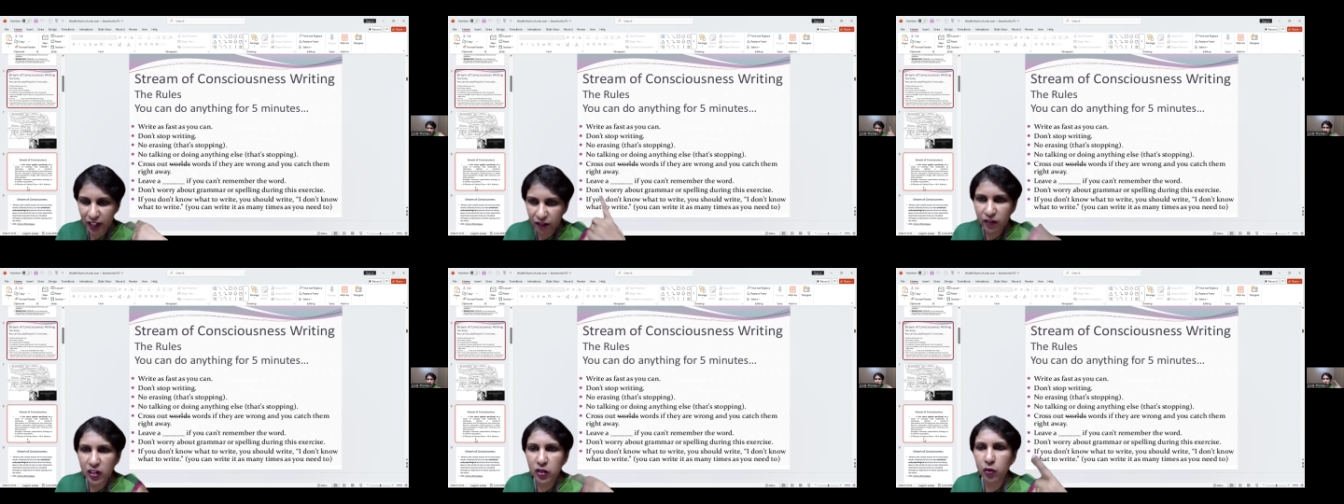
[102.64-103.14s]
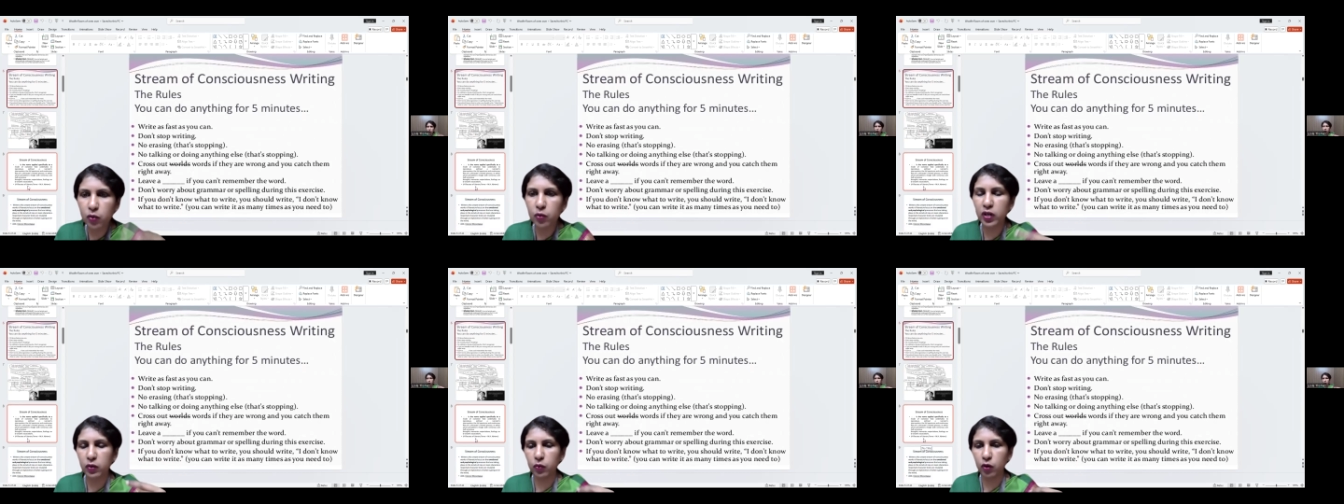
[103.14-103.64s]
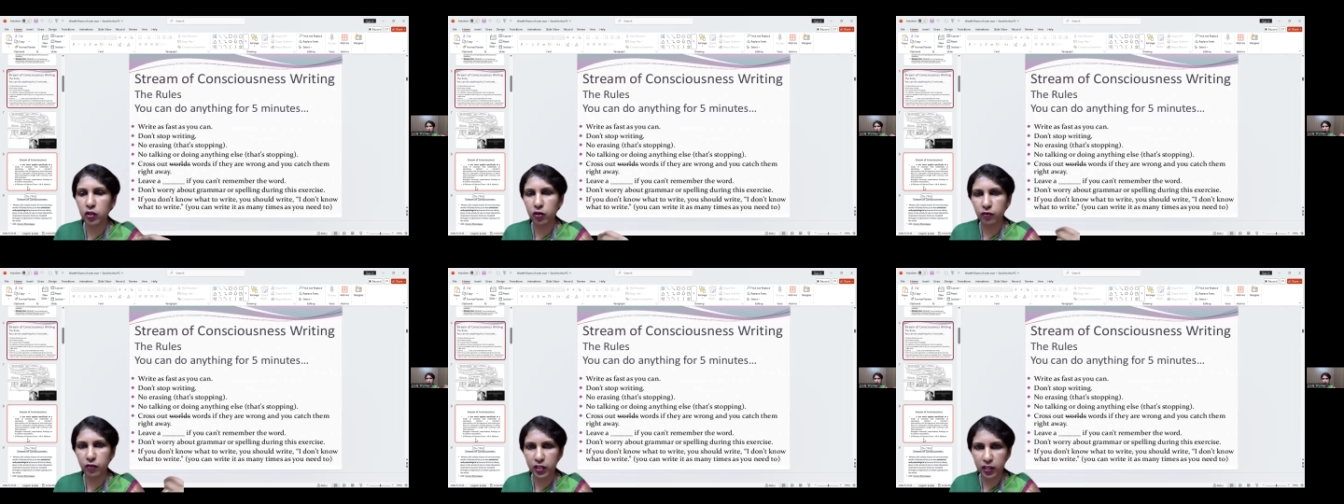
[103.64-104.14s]
then when you look at what
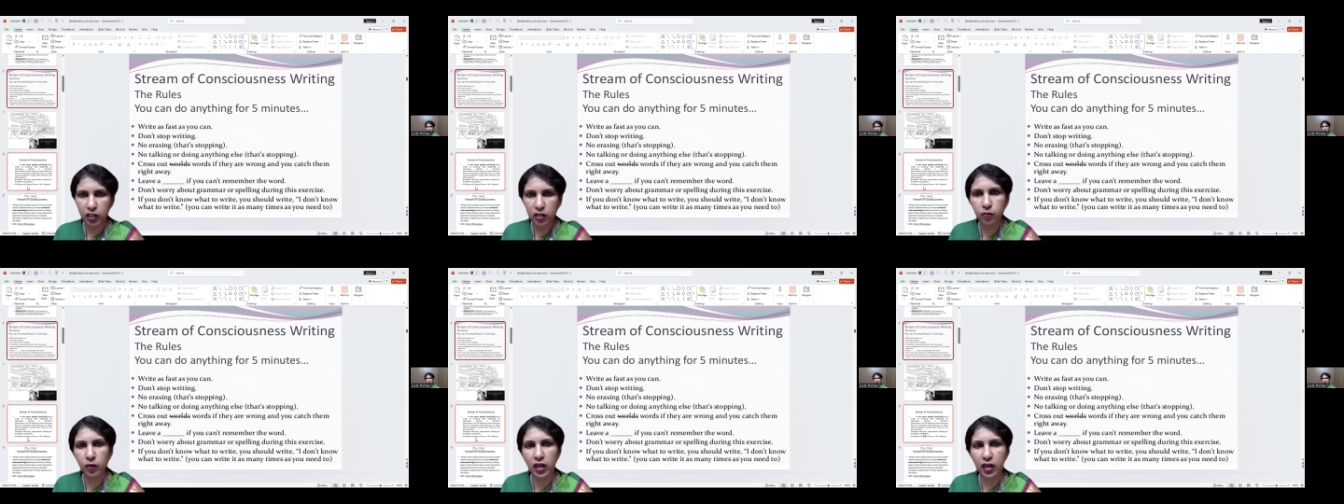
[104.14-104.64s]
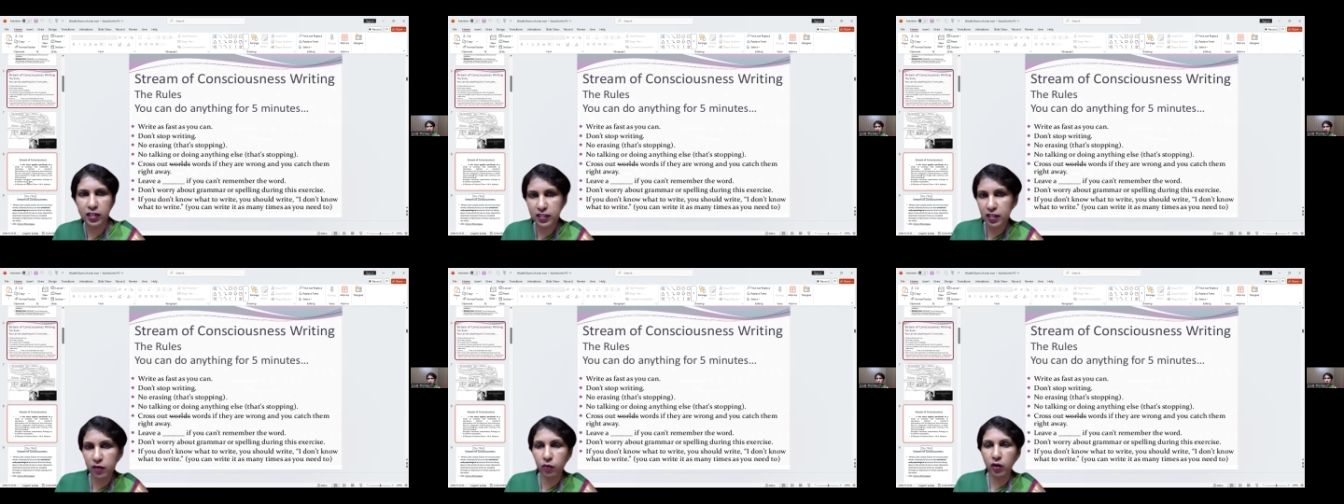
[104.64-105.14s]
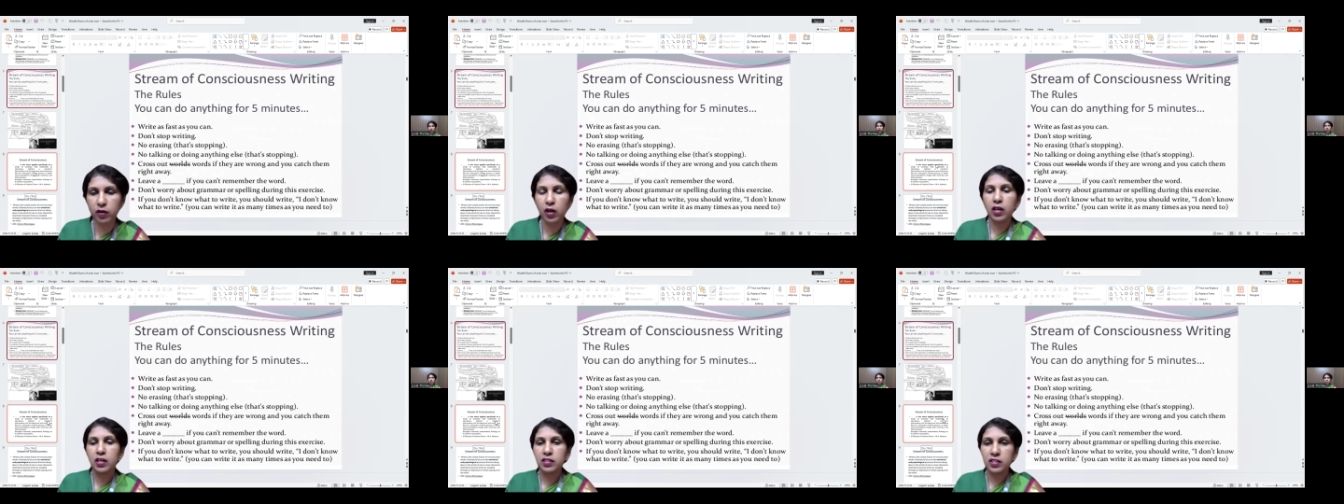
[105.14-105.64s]
you have written, you will understand what
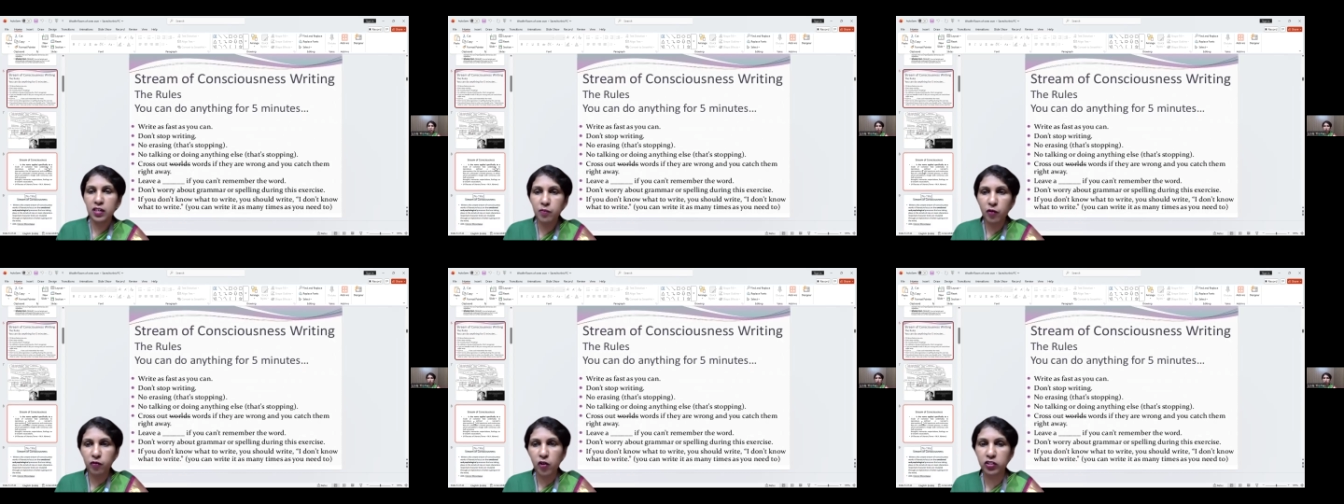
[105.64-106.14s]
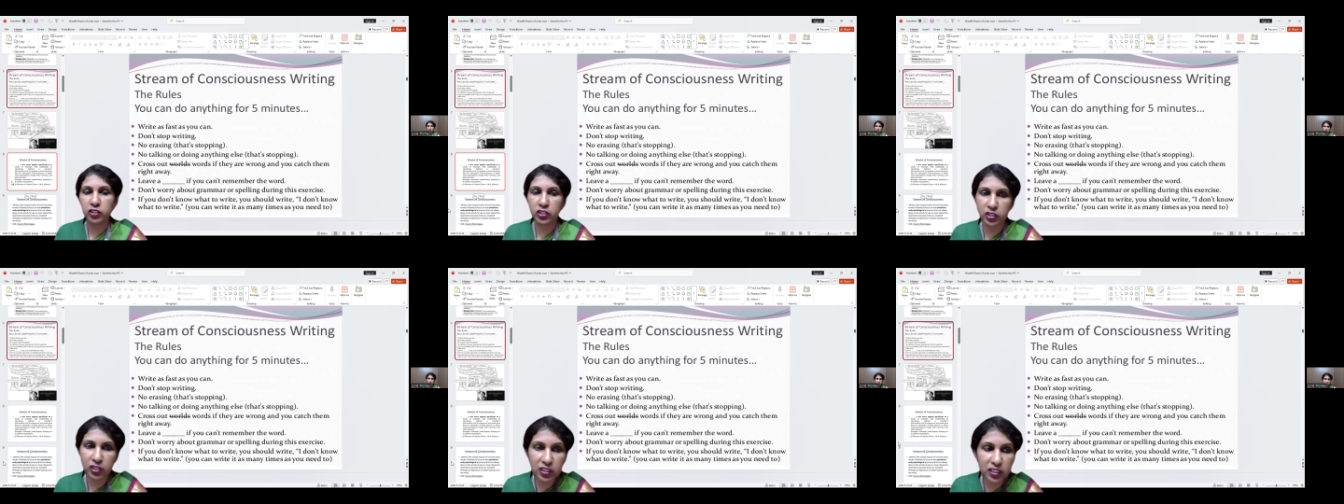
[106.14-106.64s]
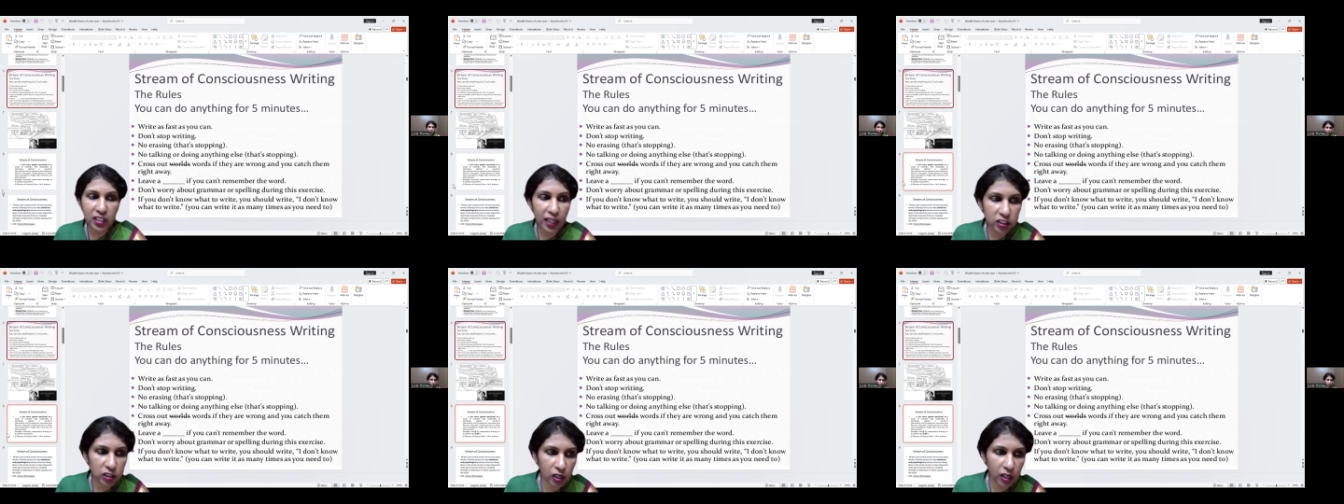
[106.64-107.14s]
stream of consciousness
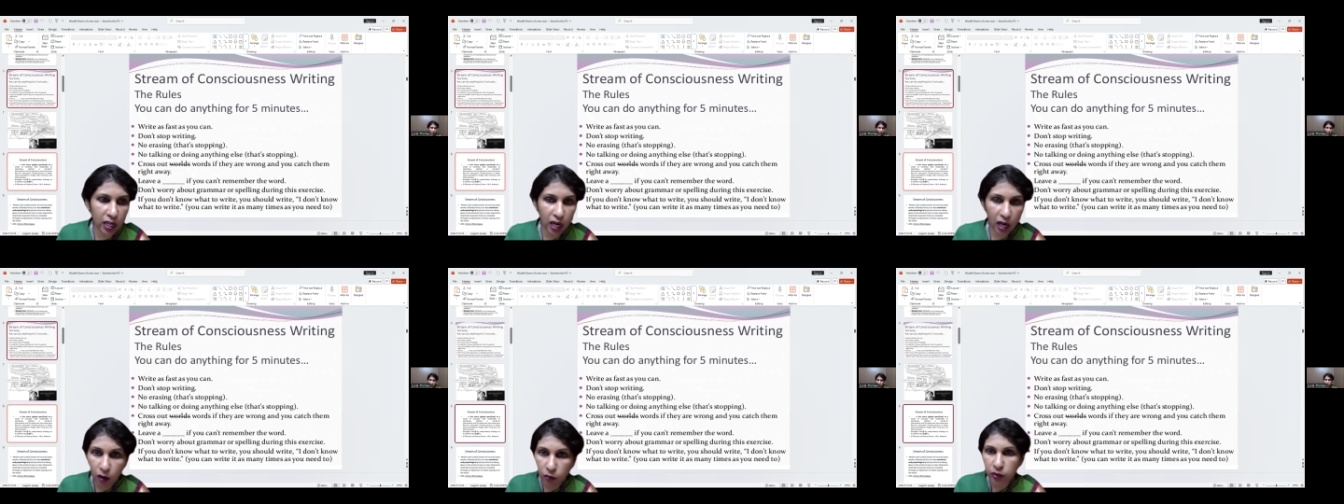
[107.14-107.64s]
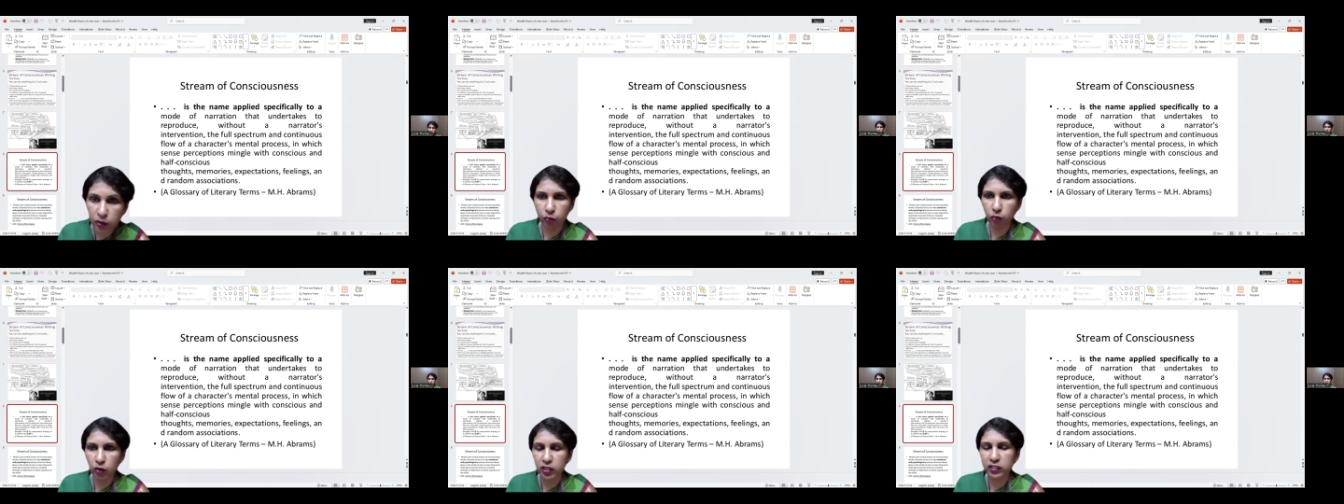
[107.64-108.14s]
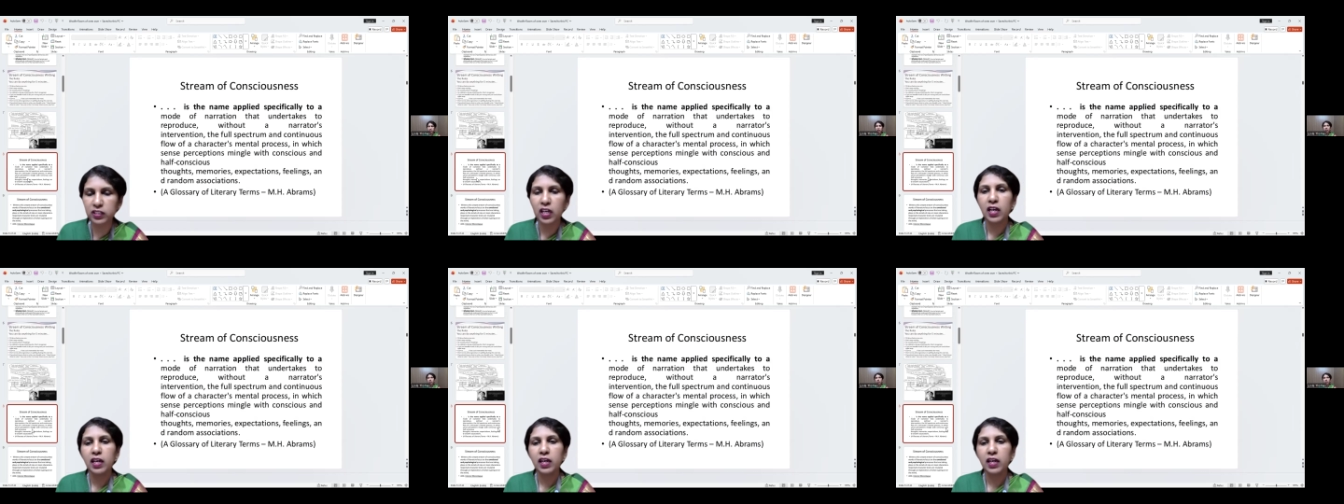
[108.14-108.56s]
actually, how it works.